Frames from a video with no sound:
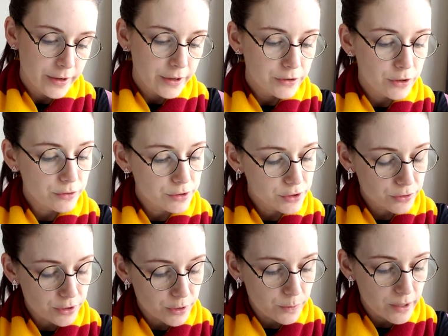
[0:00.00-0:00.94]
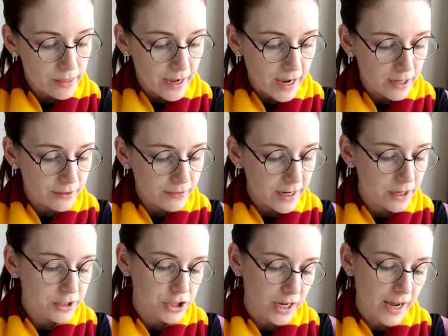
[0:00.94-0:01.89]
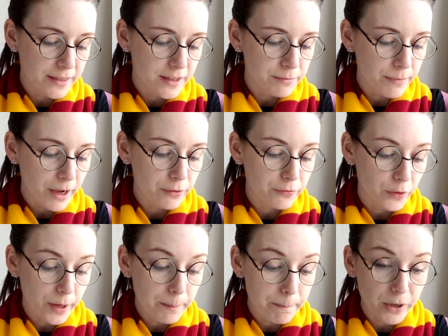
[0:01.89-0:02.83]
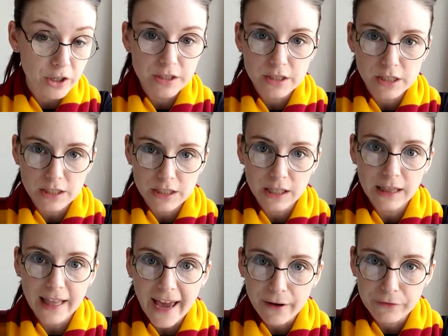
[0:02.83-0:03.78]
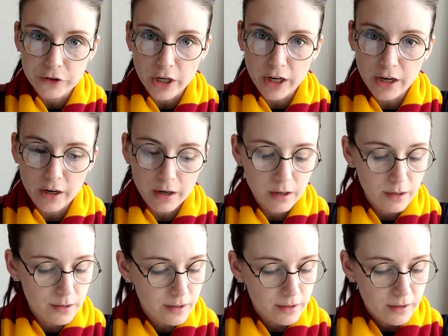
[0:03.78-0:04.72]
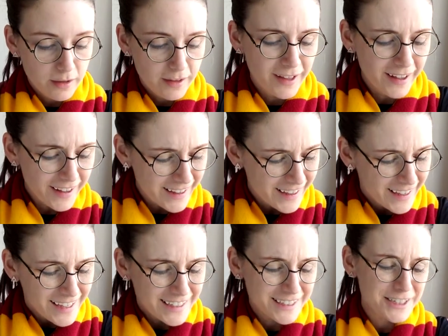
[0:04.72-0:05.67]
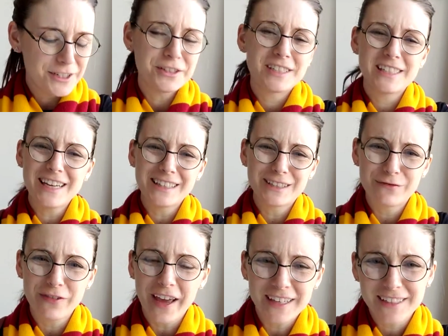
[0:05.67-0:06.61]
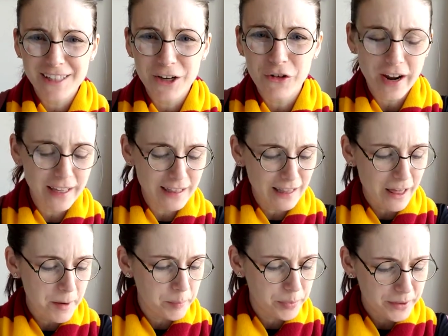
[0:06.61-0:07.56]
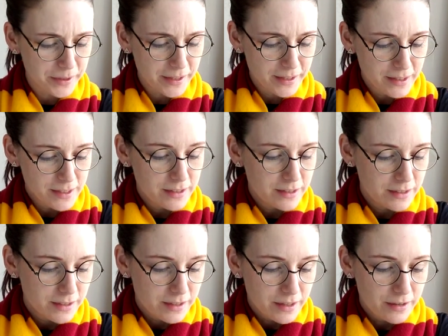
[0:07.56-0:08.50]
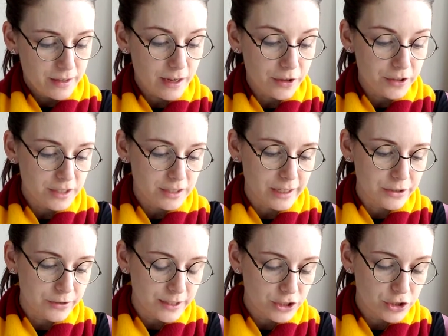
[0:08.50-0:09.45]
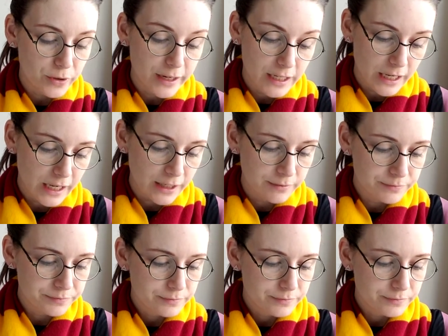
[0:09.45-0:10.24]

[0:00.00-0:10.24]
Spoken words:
No sooner were they out of earshot than Malfoy burst into laughter. "Ha! Did you see his face, the great lump?" The other Slytherins joined in.